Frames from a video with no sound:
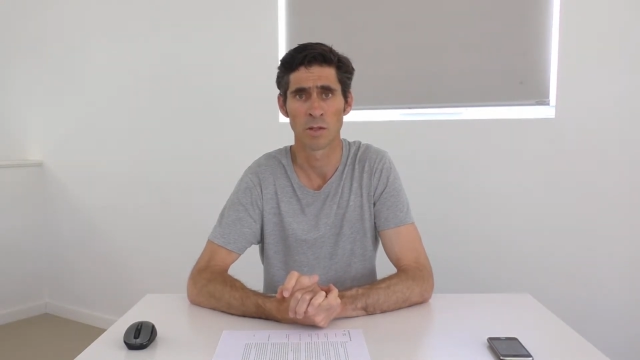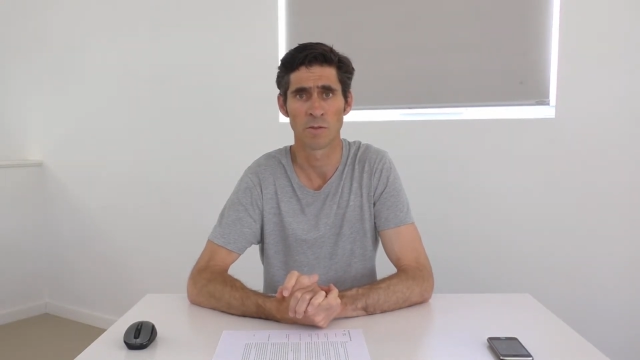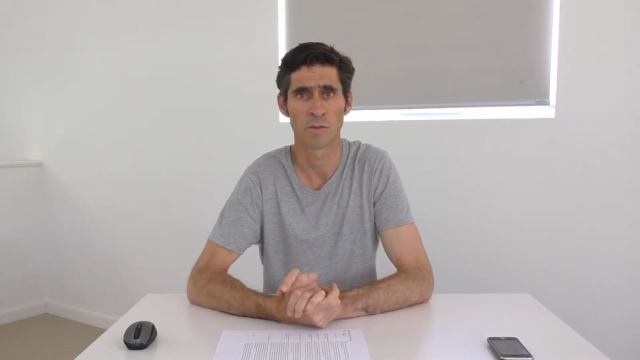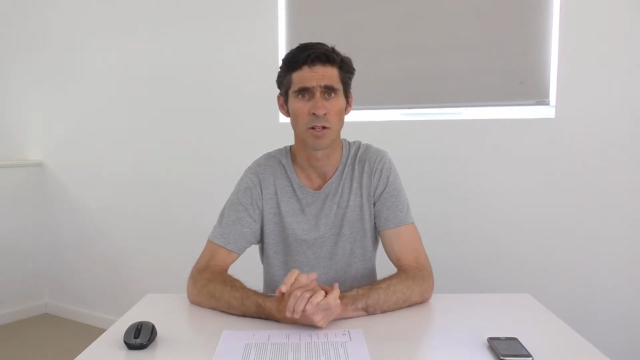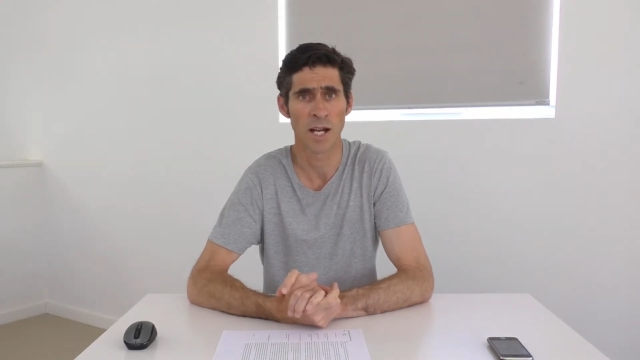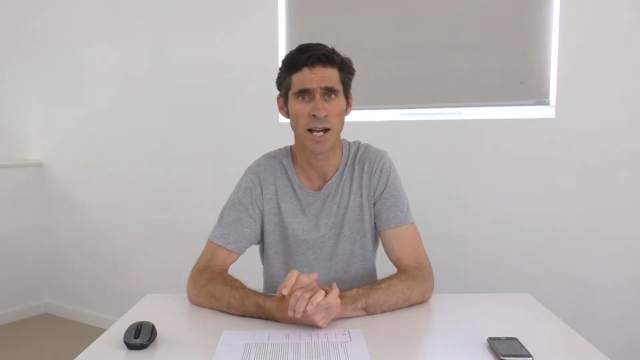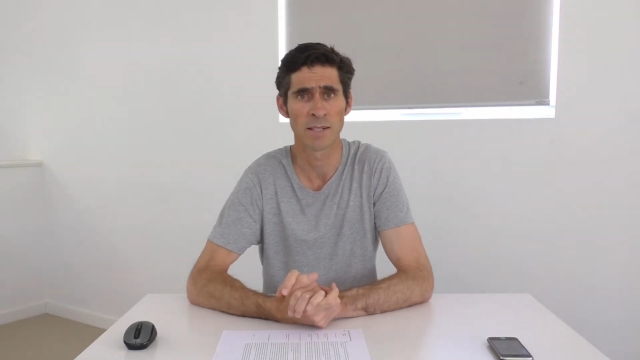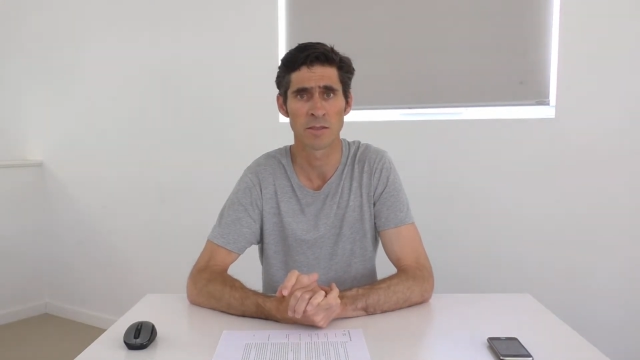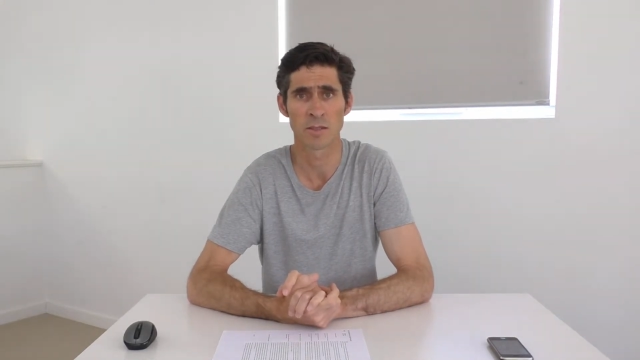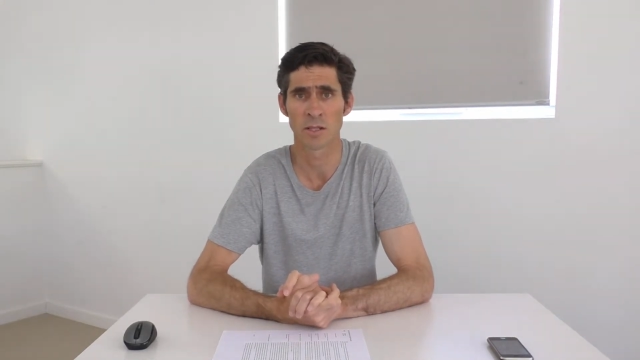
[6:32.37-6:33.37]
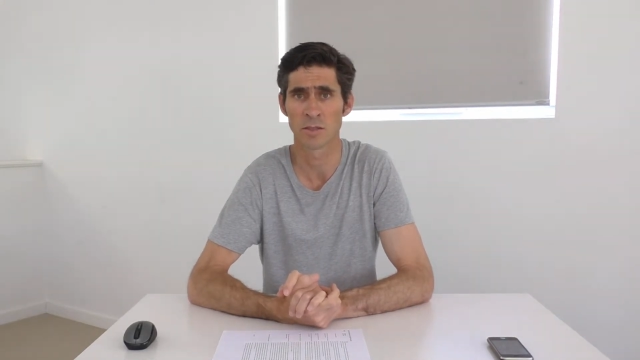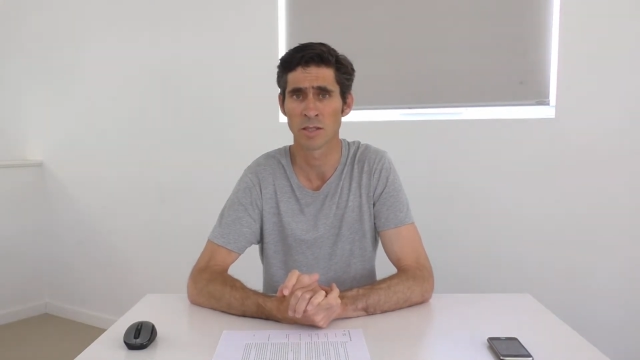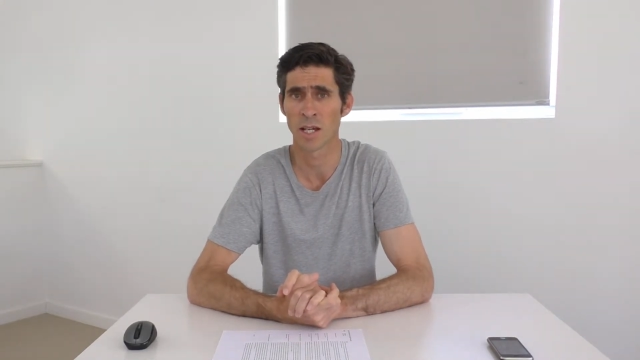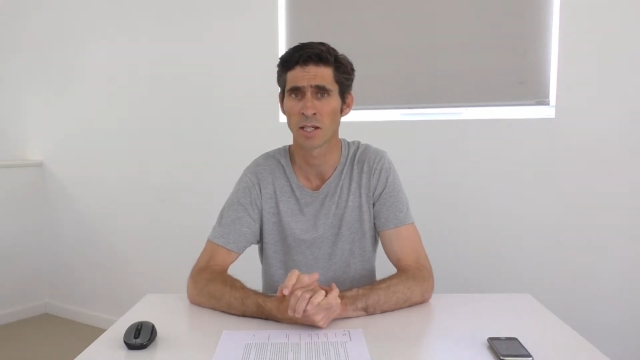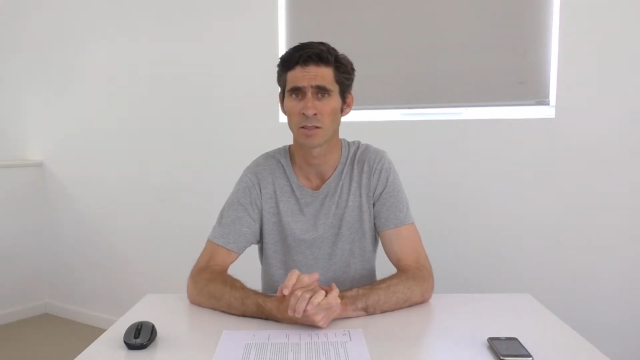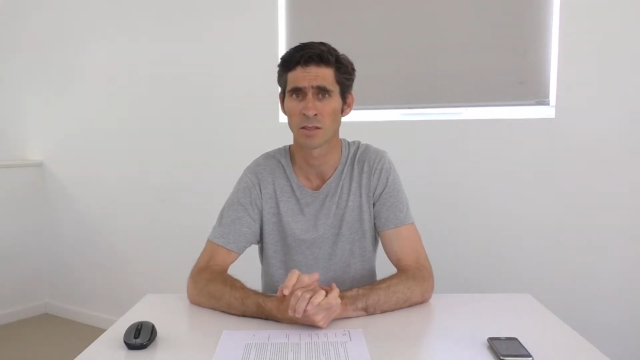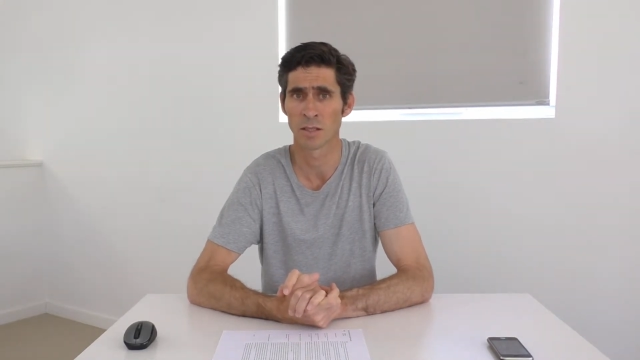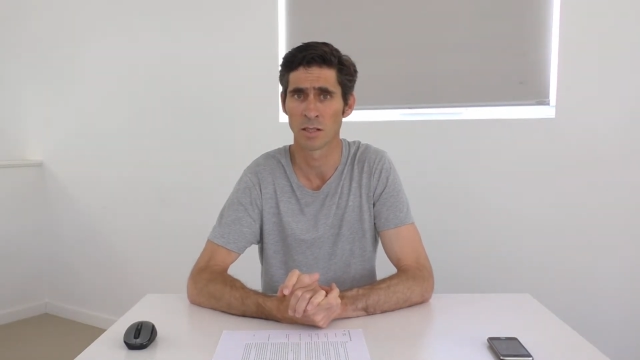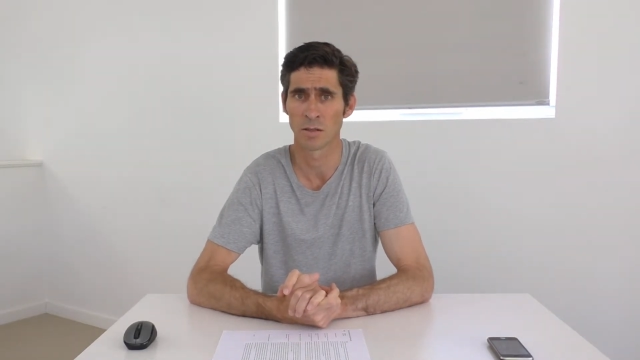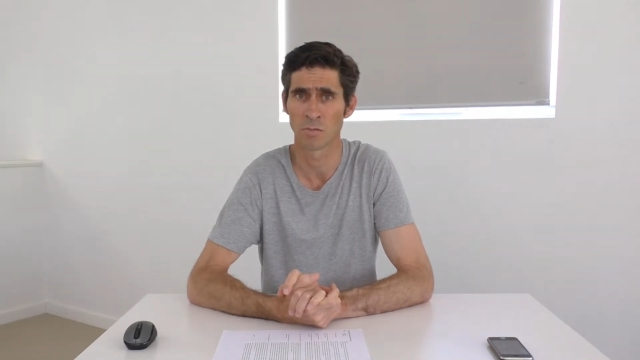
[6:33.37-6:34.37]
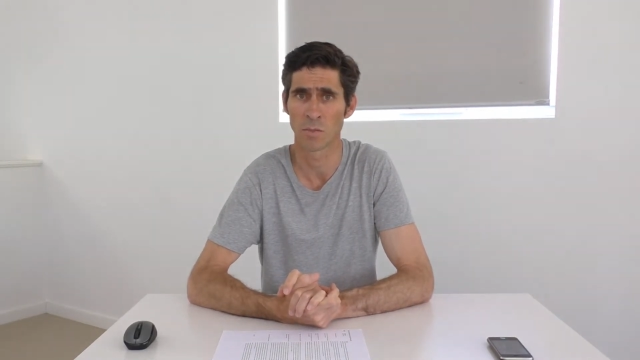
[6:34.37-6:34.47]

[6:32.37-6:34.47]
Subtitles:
If you're hard to contact, it